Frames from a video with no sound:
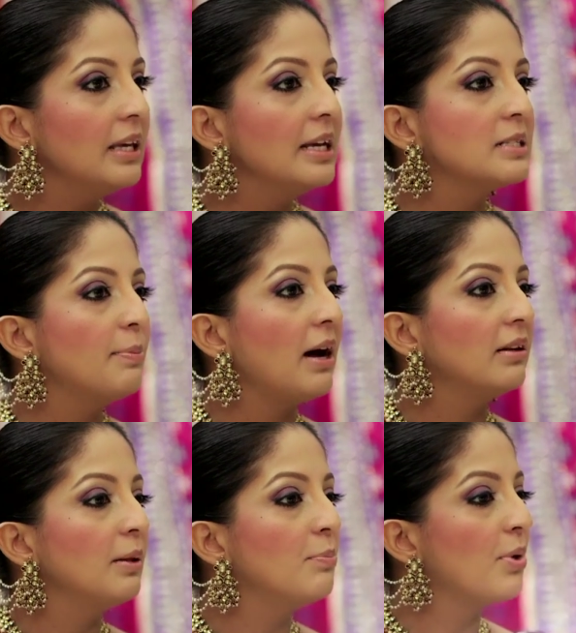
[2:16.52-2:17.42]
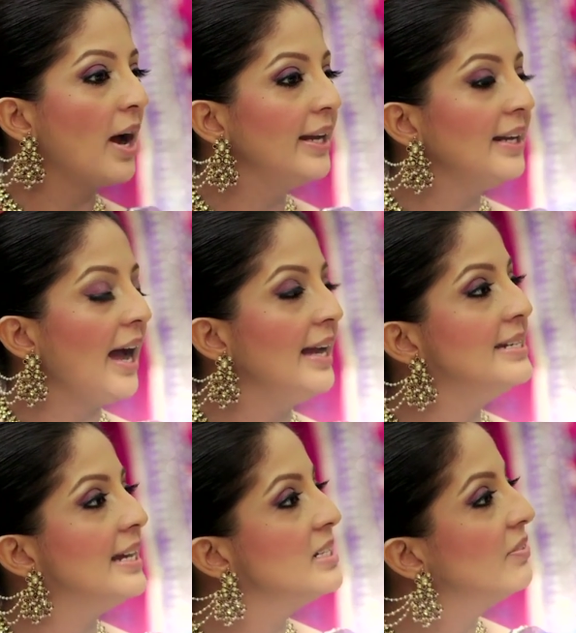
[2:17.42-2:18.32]
thing is about the bride
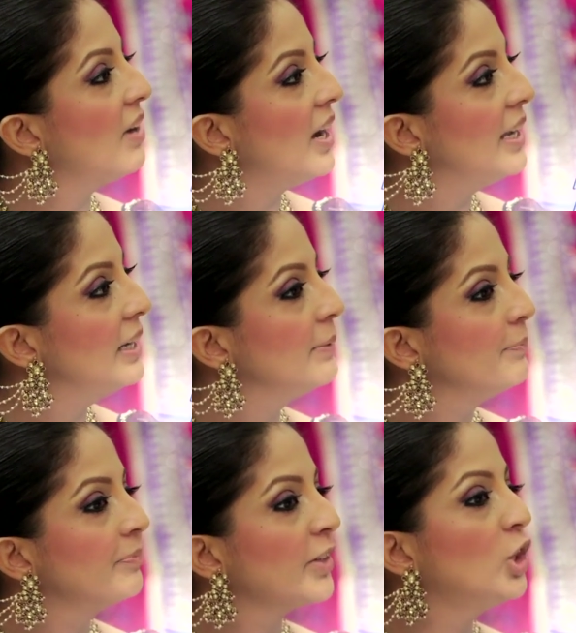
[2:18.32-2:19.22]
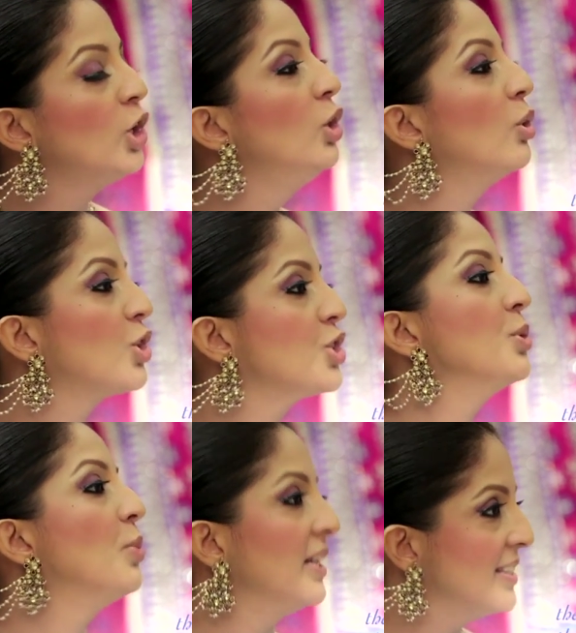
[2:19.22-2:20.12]
identifying the look
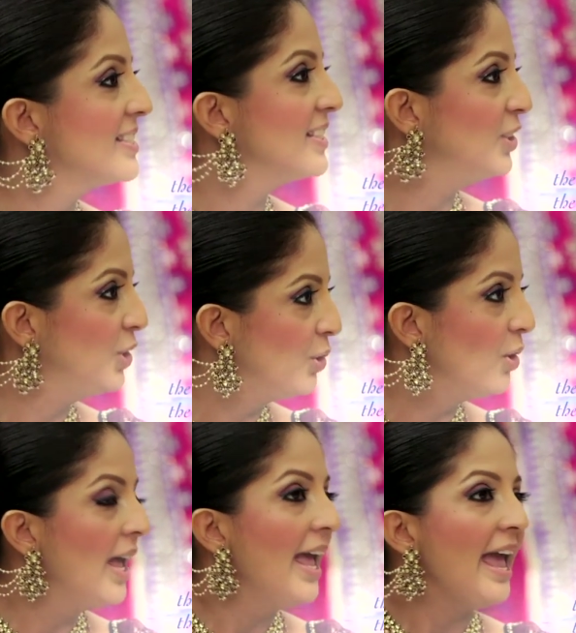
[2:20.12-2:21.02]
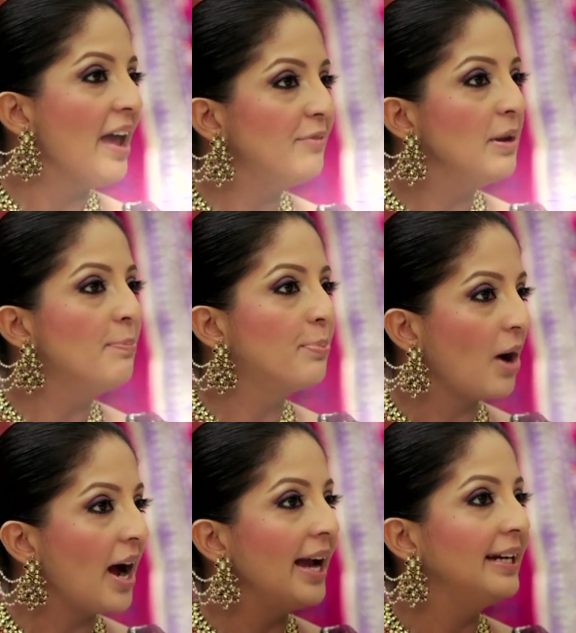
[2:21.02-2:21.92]
she wants, Every
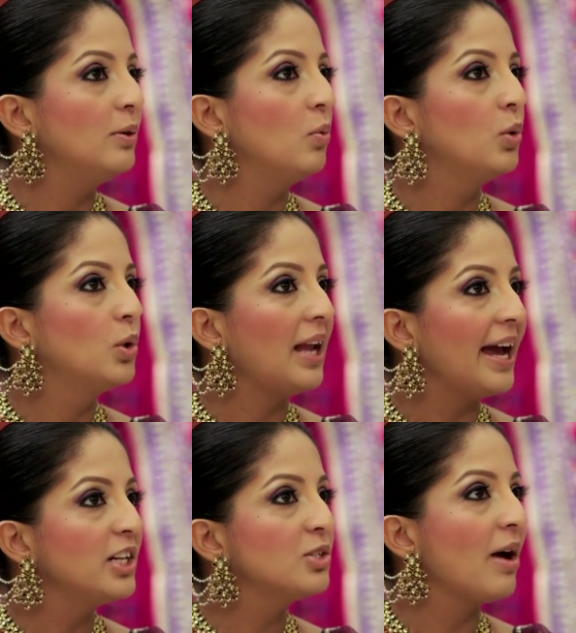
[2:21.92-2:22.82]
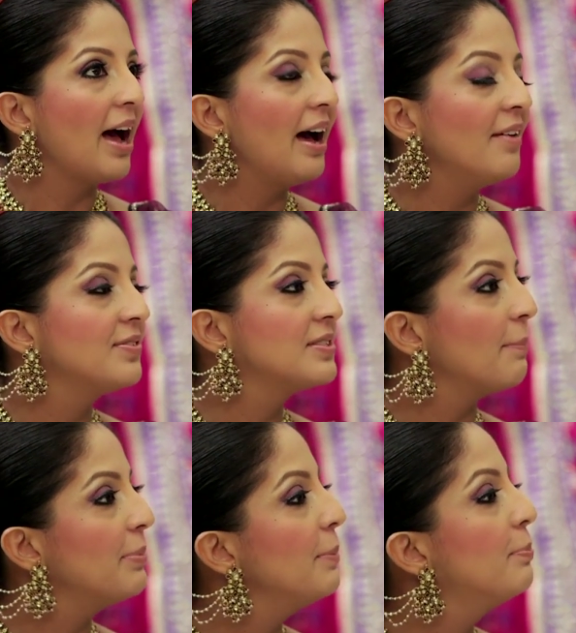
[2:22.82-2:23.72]
bride would like to have something